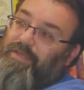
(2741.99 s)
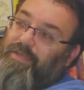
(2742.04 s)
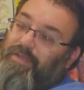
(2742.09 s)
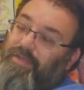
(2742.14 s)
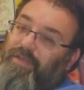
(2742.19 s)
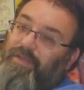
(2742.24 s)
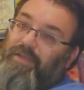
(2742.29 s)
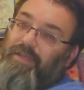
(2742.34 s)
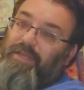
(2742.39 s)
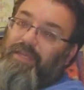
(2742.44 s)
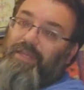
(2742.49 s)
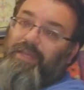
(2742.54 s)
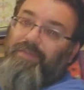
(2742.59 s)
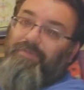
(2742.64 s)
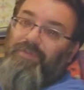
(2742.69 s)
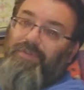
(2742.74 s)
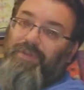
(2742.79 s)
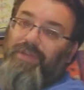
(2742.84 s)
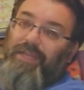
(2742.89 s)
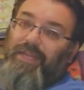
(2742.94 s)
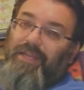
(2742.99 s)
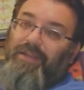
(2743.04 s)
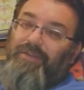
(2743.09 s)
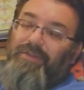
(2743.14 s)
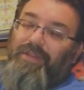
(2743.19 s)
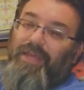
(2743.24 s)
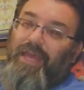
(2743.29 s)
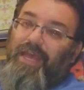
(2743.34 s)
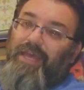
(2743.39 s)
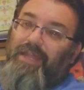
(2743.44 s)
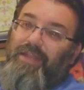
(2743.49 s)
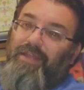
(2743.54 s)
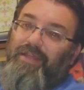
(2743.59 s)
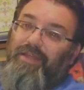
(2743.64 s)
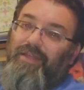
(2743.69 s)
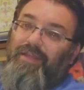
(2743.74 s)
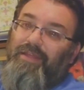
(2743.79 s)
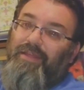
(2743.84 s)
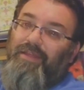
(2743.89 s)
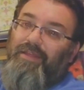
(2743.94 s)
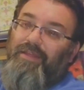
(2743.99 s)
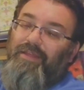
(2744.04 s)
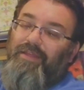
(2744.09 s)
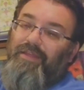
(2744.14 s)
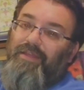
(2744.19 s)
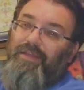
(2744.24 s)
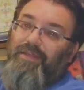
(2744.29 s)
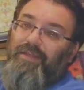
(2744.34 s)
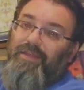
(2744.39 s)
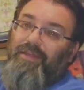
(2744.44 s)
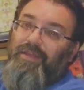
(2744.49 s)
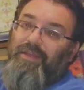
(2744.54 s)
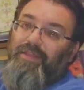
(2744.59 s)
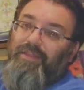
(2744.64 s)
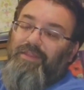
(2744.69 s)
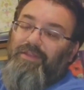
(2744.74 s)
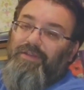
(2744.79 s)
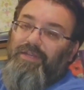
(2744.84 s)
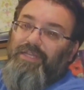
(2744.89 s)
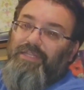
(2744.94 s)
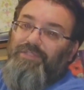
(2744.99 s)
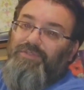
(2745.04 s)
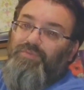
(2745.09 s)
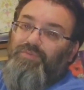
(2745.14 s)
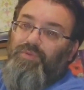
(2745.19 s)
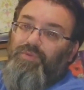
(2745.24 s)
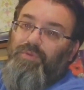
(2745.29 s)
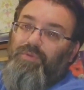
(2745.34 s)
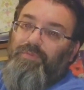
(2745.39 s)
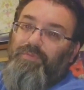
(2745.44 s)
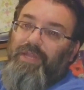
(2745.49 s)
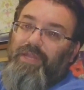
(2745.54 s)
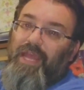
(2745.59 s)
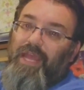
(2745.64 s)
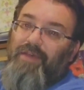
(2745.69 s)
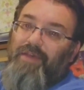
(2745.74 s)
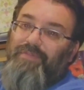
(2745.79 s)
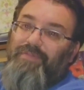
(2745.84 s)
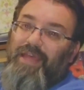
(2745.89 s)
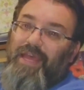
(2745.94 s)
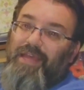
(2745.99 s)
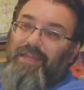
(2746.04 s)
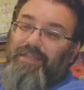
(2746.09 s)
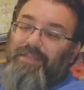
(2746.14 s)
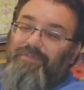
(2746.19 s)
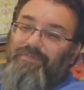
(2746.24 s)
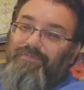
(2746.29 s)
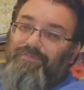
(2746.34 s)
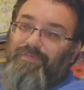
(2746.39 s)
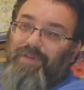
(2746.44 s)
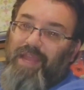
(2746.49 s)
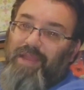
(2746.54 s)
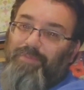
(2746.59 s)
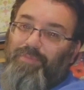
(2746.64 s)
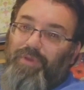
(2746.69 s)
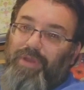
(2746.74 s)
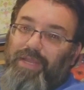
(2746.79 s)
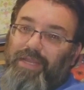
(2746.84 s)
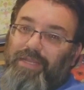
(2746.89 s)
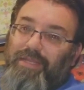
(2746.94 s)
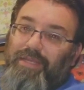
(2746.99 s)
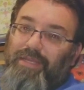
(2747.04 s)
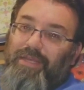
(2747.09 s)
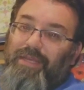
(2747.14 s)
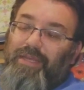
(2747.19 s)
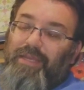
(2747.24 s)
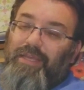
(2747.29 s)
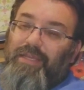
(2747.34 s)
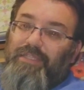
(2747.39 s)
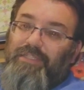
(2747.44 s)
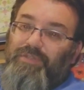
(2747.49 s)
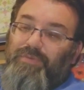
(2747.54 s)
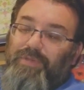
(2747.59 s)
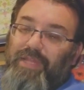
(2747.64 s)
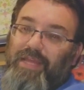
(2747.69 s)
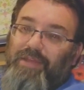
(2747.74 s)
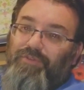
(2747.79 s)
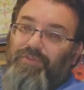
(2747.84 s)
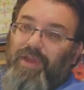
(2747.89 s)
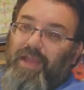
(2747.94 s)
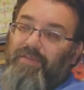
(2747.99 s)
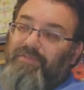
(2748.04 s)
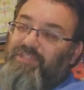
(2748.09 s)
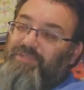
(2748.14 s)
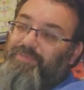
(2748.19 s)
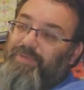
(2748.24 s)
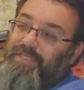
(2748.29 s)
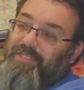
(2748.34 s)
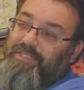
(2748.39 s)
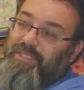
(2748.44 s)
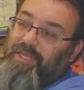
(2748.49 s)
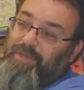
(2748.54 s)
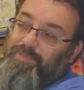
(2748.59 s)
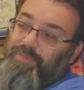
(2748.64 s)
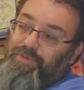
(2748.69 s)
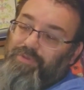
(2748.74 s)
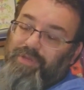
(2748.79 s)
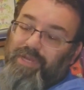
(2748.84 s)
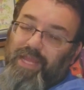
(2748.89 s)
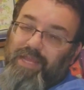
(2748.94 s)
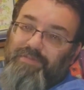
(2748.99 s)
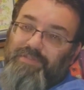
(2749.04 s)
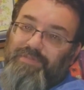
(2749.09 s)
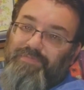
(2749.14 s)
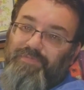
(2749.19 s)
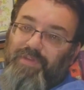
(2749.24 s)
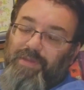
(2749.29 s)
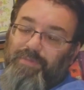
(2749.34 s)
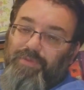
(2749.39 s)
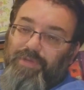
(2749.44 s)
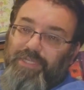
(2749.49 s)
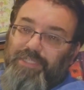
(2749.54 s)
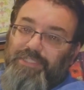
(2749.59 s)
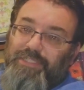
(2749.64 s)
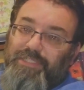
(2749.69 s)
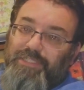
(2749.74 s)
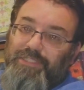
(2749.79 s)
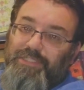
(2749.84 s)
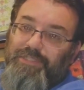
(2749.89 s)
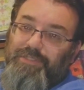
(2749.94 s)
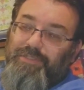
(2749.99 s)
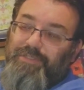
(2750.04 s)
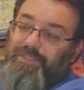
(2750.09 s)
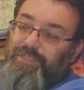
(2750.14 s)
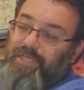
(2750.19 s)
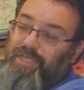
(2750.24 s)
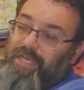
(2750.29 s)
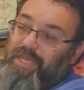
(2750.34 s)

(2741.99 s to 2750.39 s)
If you can hear that, there is room to have that vibrate, so when that drive spins up, you can have some vibration issues.